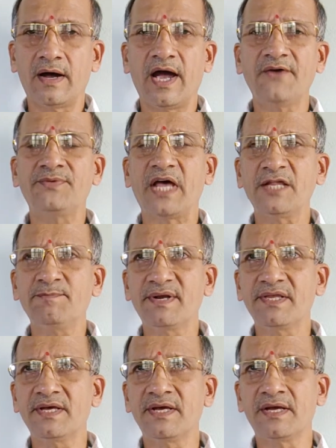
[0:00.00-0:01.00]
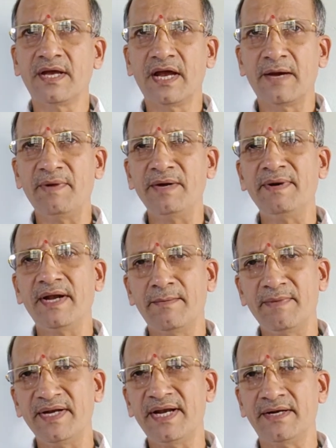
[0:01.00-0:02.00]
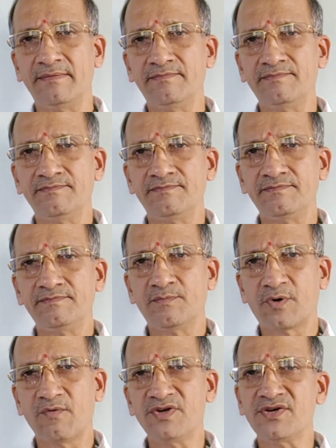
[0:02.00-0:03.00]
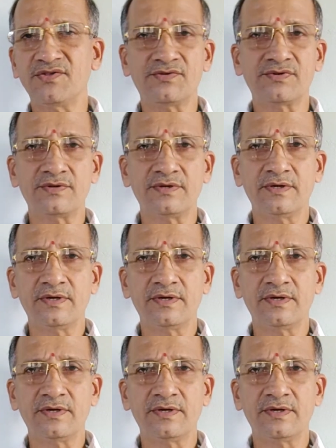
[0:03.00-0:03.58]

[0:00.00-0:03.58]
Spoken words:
As per the amended provisions,